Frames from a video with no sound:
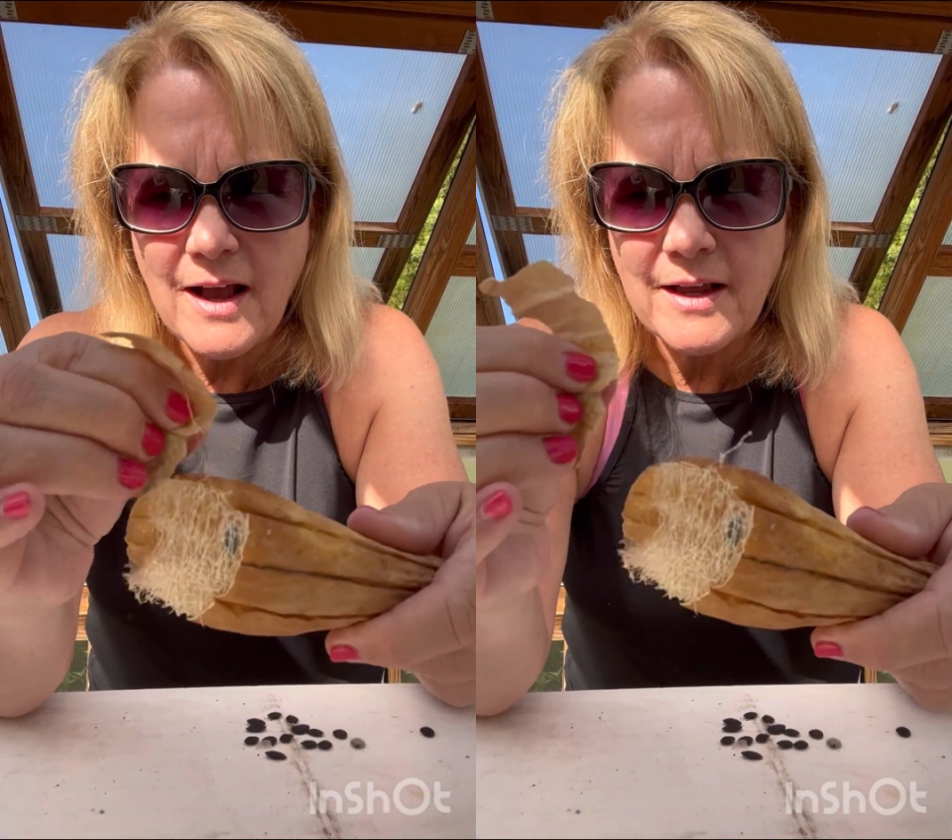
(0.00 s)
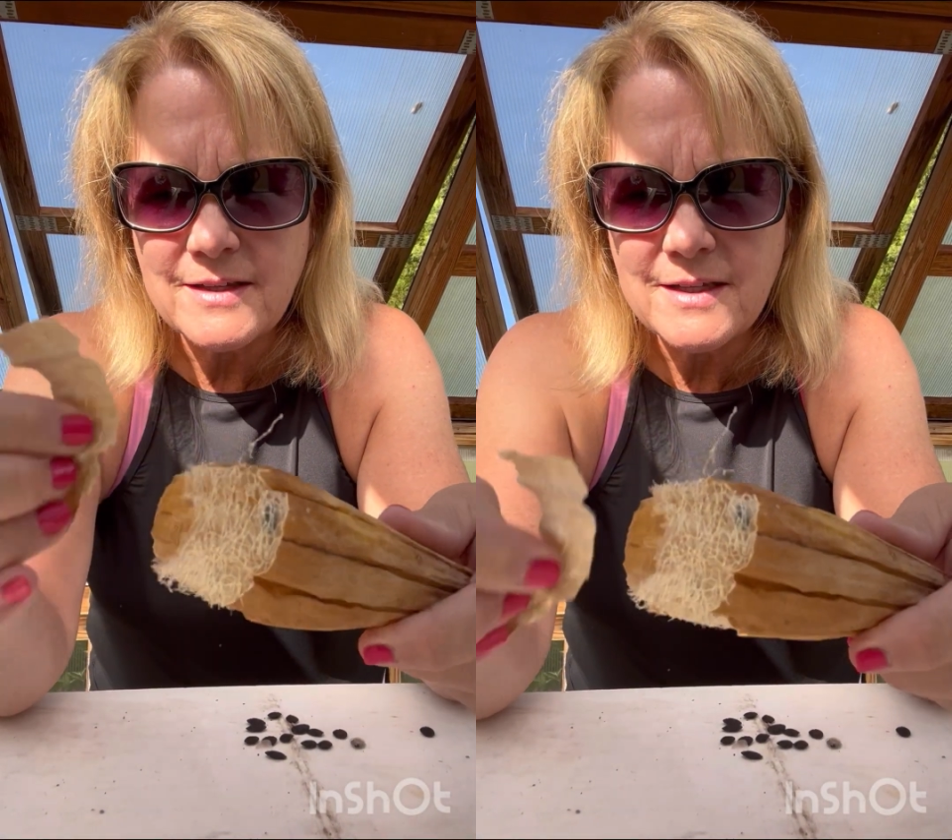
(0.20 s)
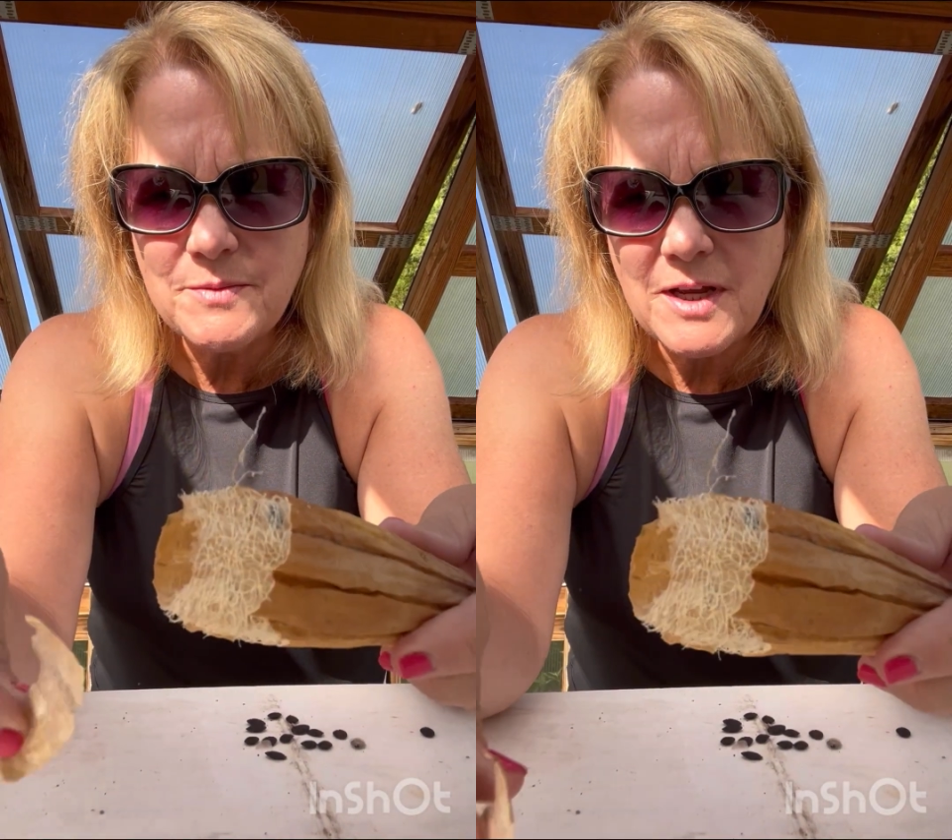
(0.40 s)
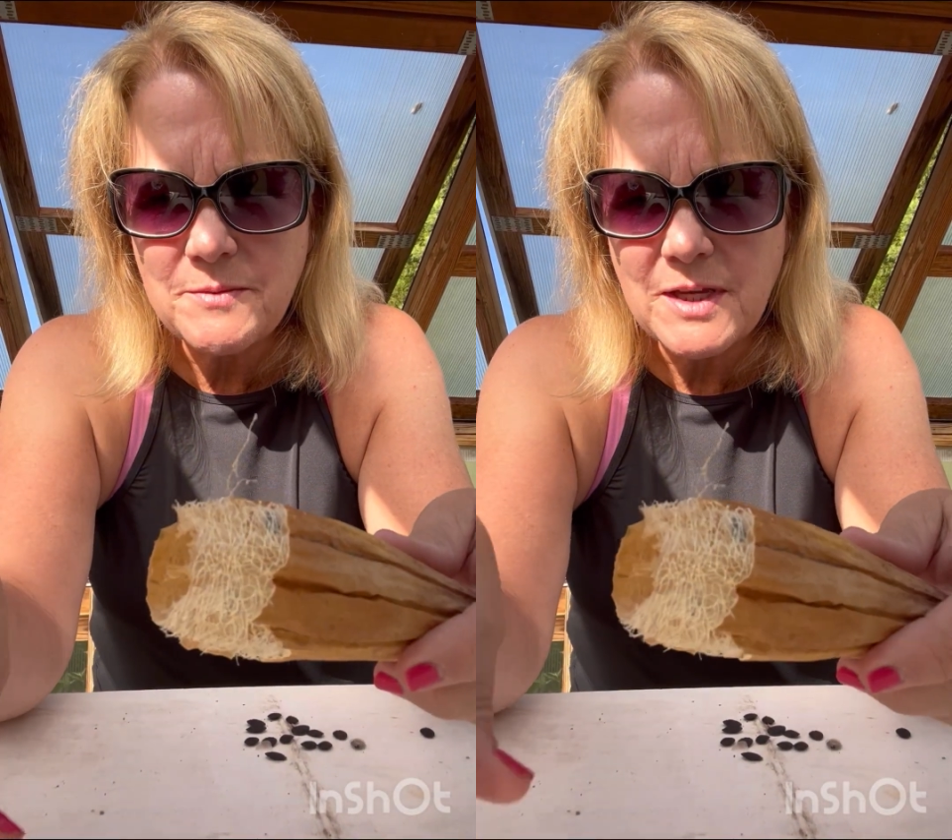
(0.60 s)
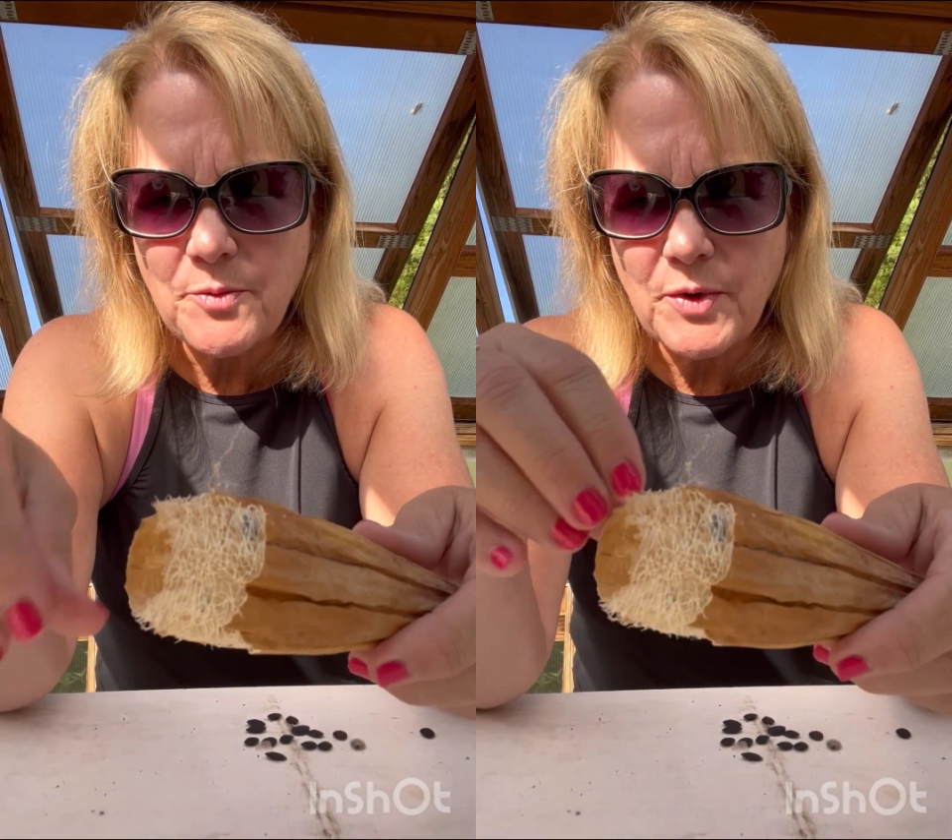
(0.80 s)

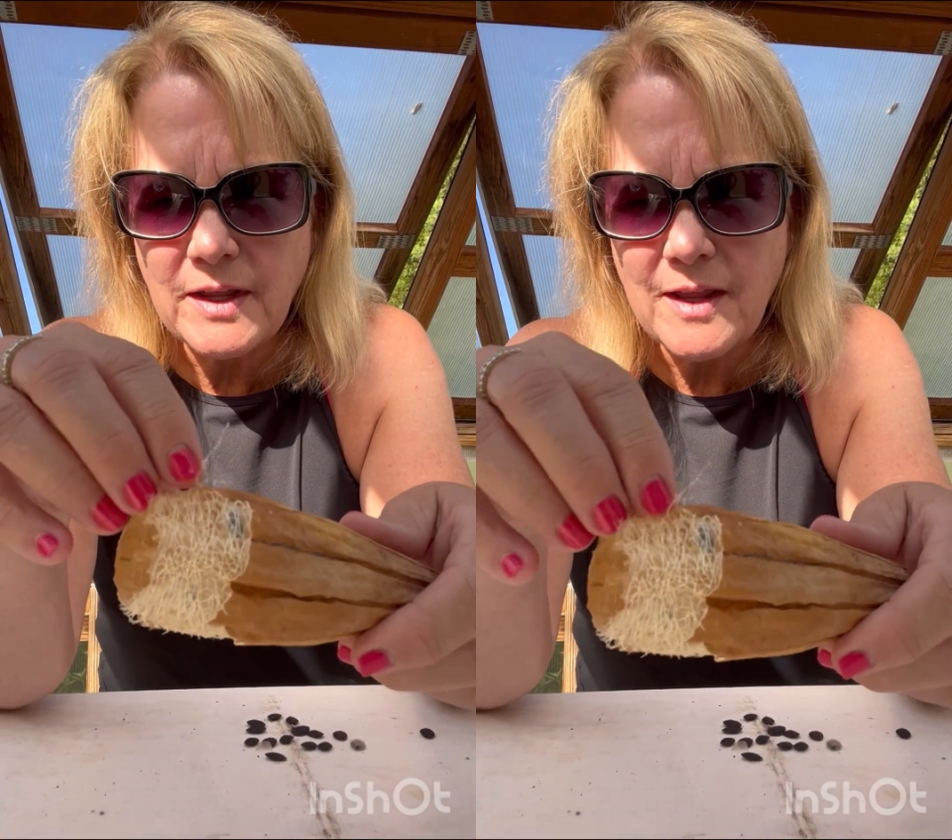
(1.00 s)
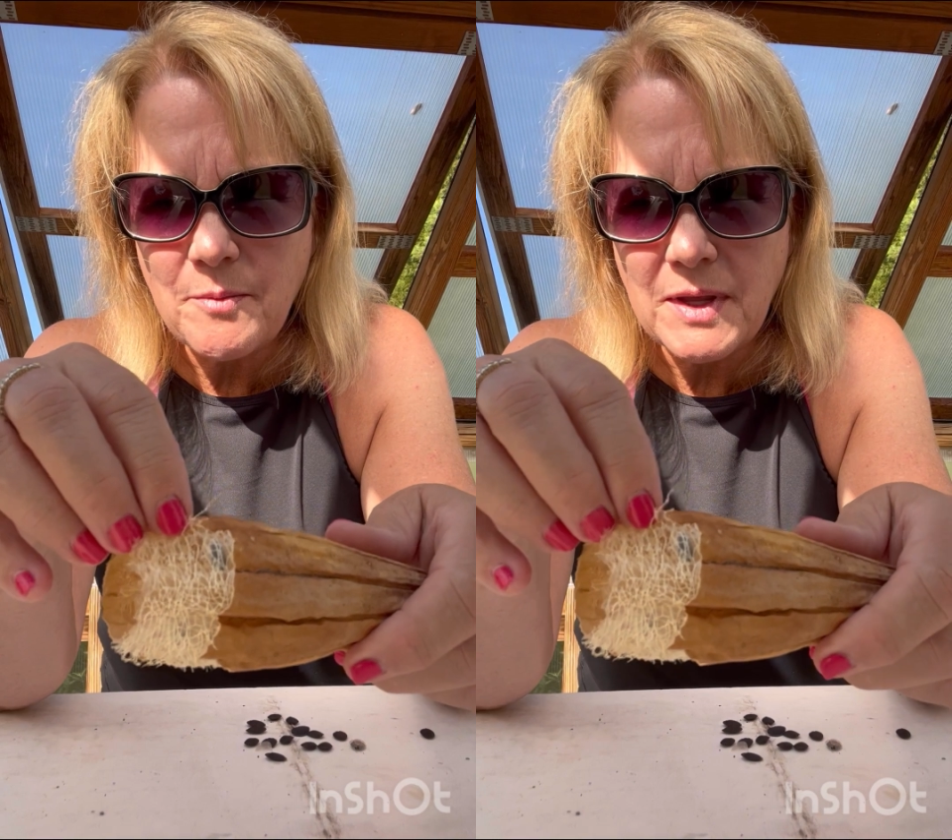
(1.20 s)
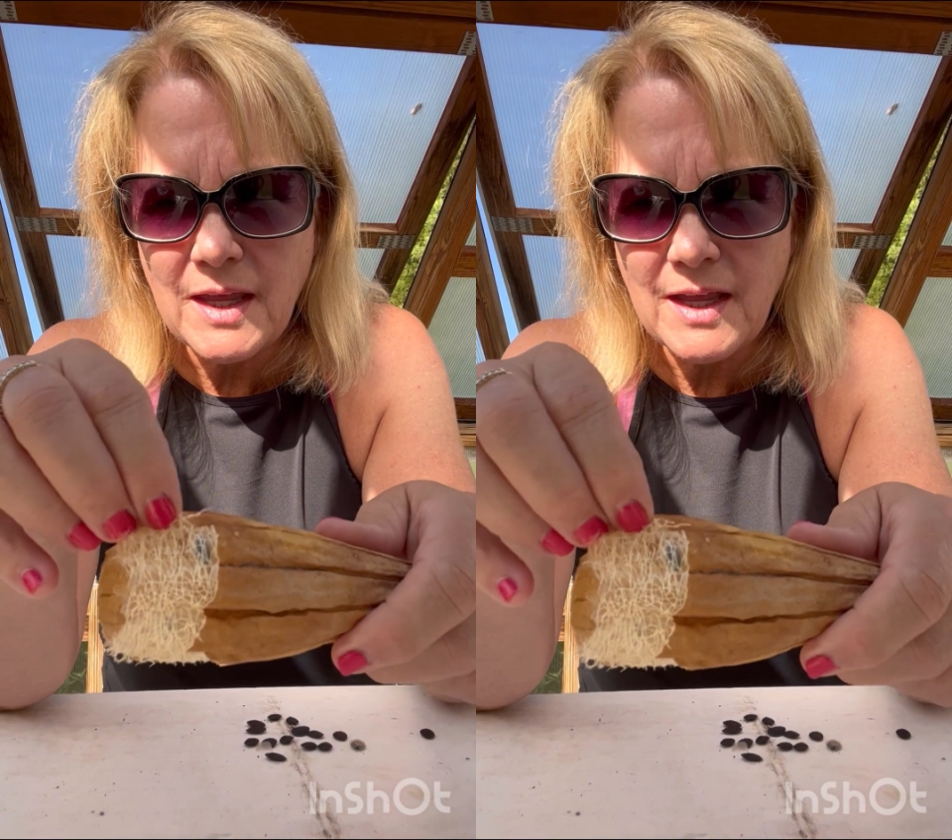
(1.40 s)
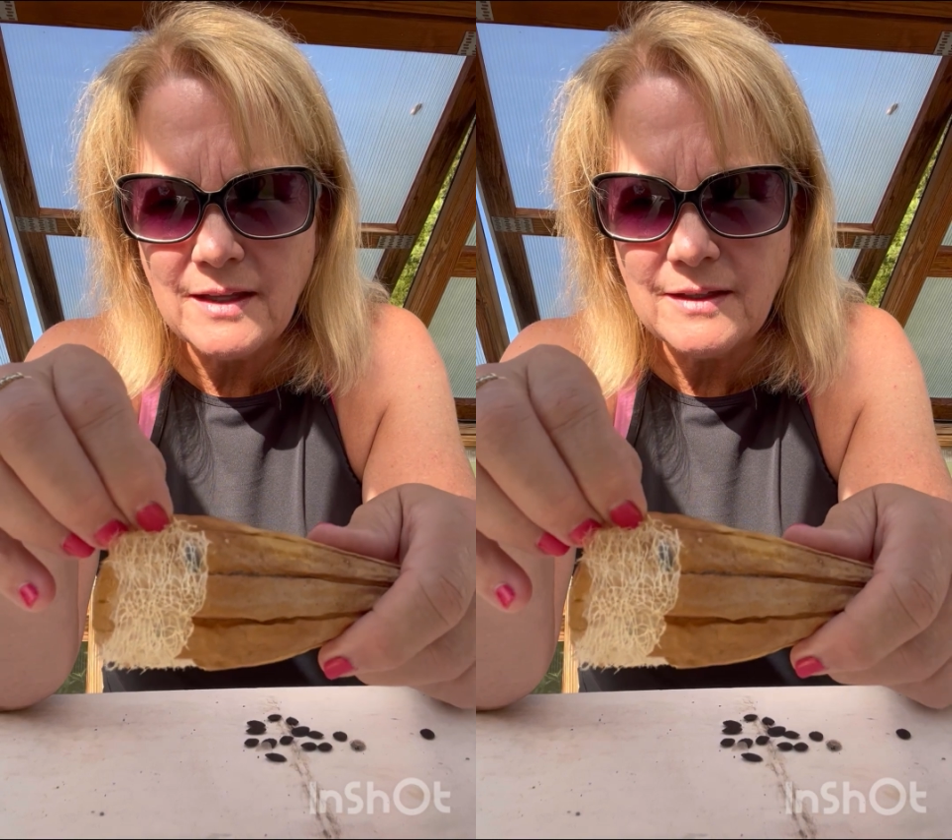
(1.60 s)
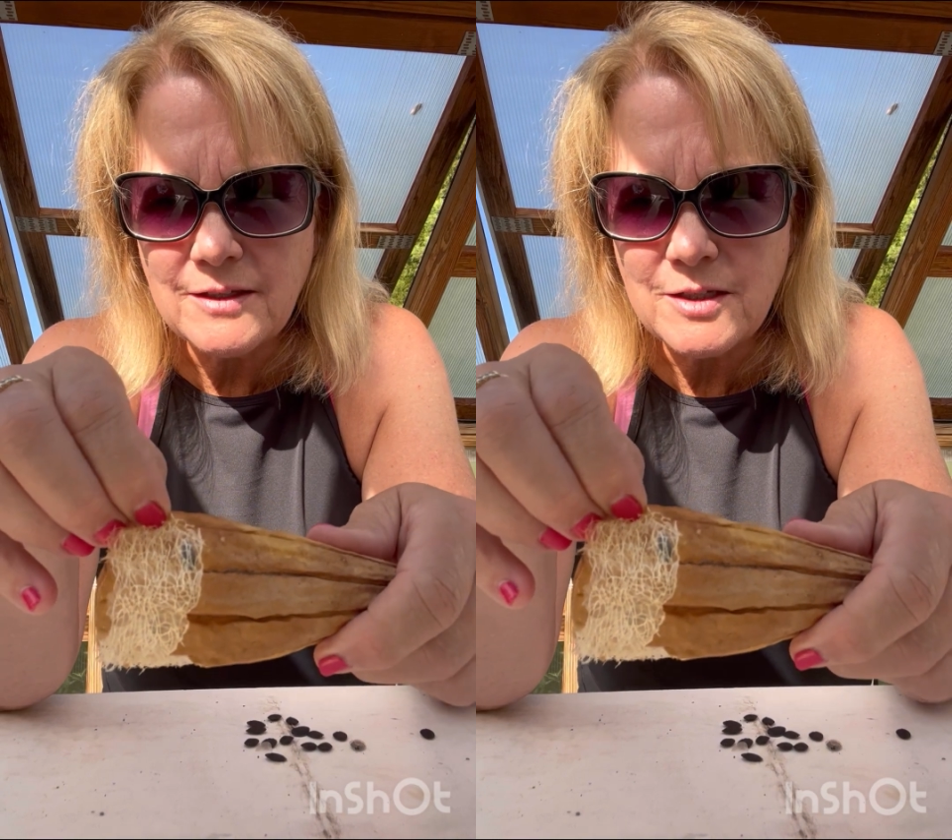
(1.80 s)
sometimes I bring them in